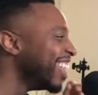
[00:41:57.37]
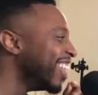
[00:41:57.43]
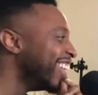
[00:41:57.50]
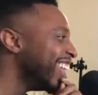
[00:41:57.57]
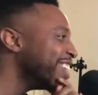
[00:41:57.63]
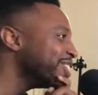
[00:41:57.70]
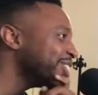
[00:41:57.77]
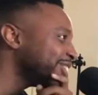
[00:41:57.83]

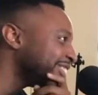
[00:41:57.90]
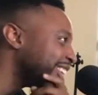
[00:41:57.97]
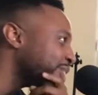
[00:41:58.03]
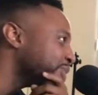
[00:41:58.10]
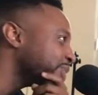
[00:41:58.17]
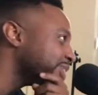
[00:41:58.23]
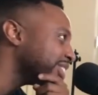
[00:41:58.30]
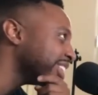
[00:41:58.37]
Yo,
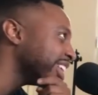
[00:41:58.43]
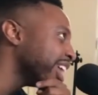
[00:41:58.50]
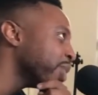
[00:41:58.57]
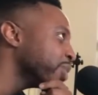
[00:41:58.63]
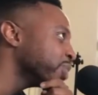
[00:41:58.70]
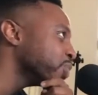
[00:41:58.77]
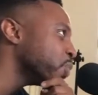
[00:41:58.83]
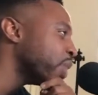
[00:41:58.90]

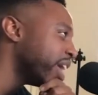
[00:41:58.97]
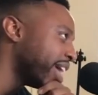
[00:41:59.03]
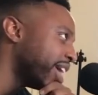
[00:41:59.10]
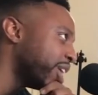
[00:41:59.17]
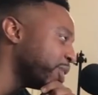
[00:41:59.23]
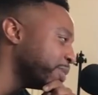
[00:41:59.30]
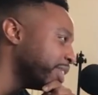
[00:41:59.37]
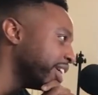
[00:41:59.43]
that was
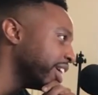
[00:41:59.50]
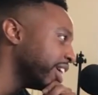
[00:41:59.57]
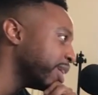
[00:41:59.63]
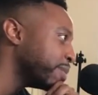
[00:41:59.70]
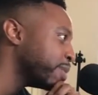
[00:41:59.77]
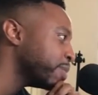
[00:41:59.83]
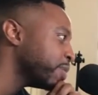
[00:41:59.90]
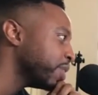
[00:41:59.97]
wild, man.
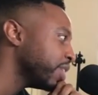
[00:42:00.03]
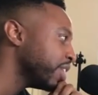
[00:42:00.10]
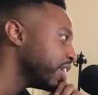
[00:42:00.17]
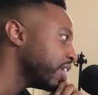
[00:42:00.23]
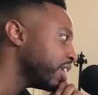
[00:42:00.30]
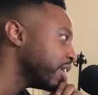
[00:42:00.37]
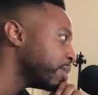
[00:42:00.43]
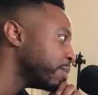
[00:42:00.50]
I remember
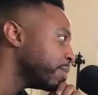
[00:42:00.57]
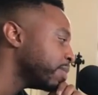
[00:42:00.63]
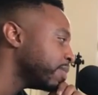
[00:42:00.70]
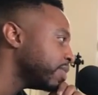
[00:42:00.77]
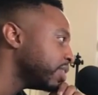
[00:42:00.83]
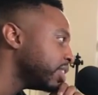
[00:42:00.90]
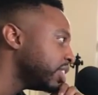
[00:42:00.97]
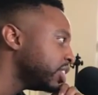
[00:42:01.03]

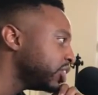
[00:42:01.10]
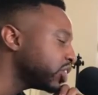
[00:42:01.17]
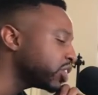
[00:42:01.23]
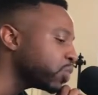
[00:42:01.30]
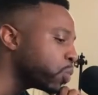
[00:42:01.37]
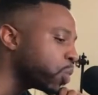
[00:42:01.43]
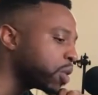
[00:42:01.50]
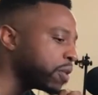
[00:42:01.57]

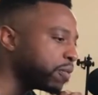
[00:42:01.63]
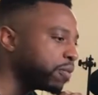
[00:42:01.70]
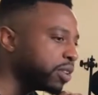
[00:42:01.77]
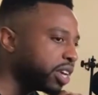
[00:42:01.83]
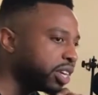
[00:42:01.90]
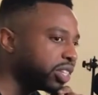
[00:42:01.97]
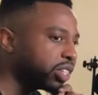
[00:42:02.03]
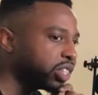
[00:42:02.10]
just the Royal
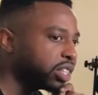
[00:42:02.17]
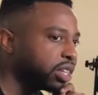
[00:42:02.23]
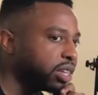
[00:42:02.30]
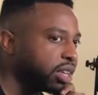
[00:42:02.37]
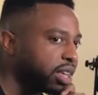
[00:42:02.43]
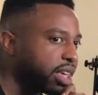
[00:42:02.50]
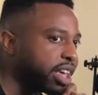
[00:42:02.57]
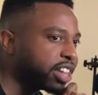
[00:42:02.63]
Flush